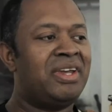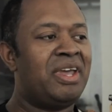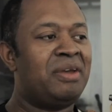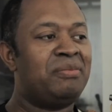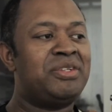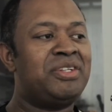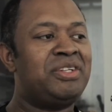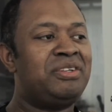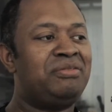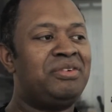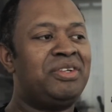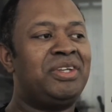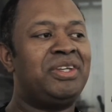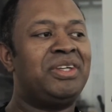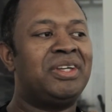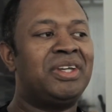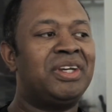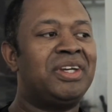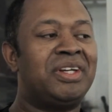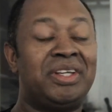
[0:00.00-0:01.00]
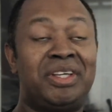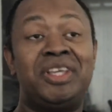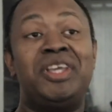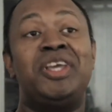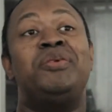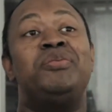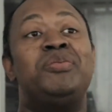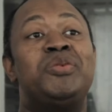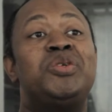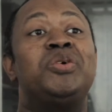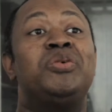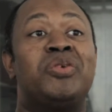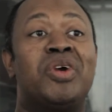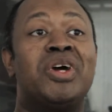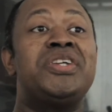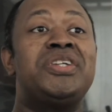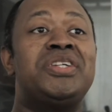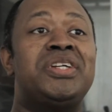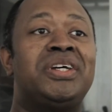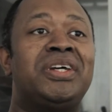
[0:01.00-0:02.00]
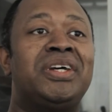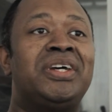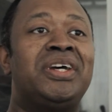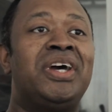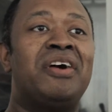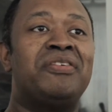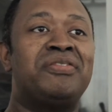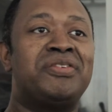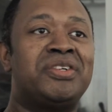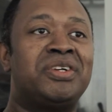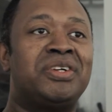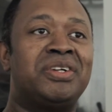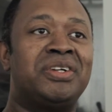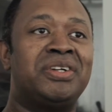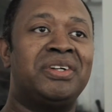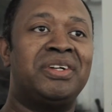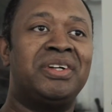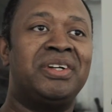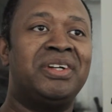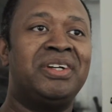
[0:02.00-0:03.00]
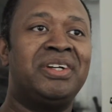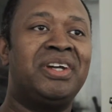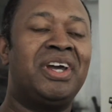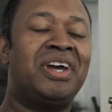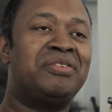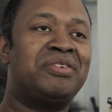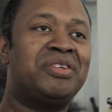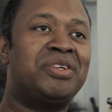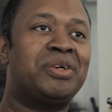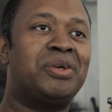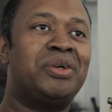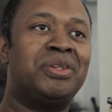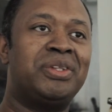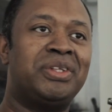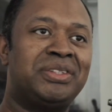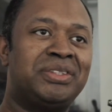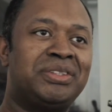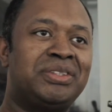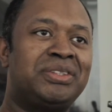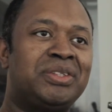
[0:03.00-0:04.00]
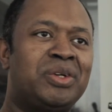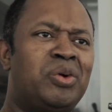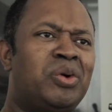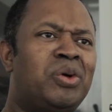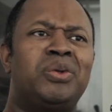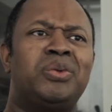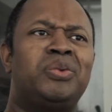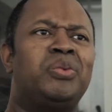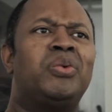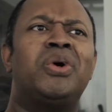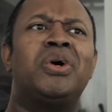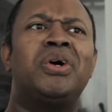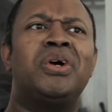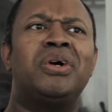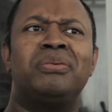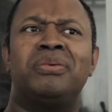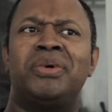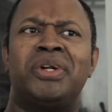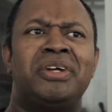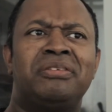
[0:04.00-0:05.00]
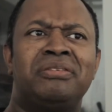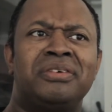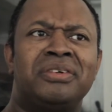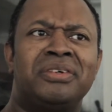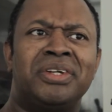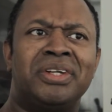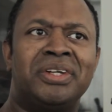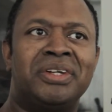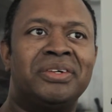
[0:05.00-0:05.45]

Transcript: MTV kind of came to Russia after all this Cold War or whatever,